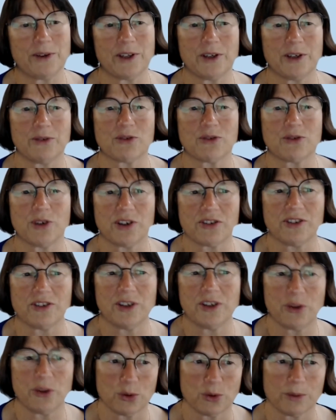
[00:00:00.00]
They'd have
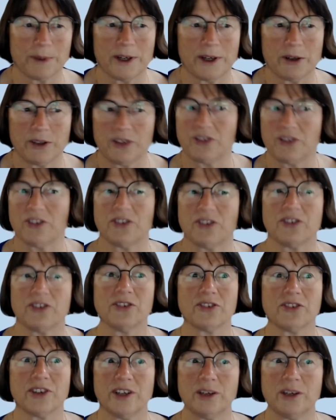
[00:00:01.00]
traditionally thought about, is this
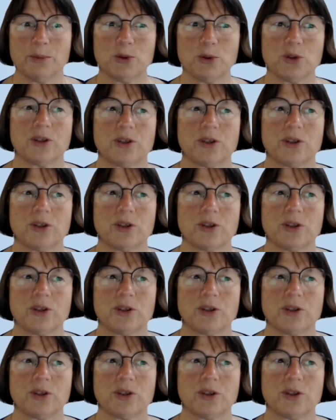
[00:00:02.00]
sustainable?